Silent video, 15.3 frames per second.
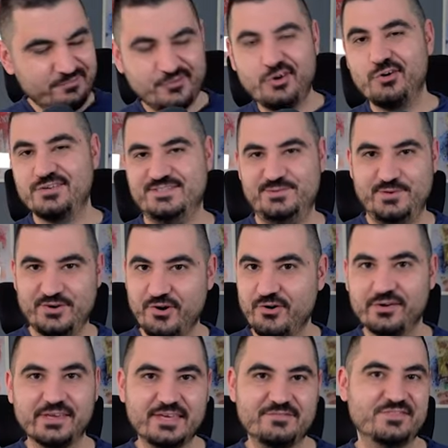Of course, we're
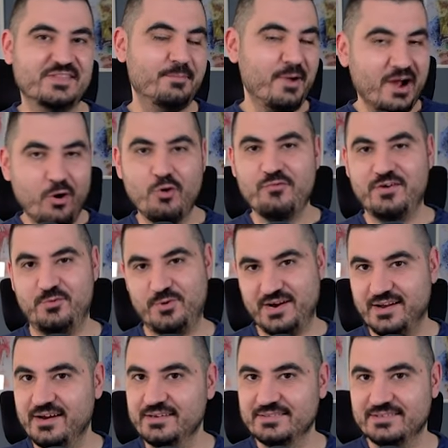gonna give them over
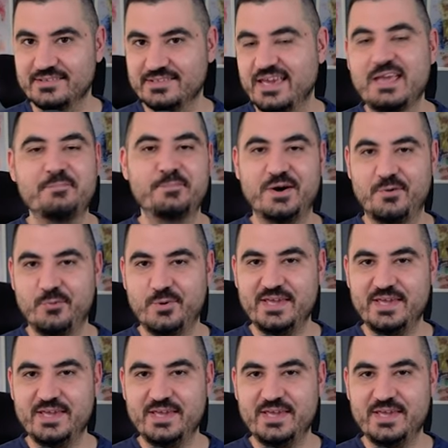one hundred K per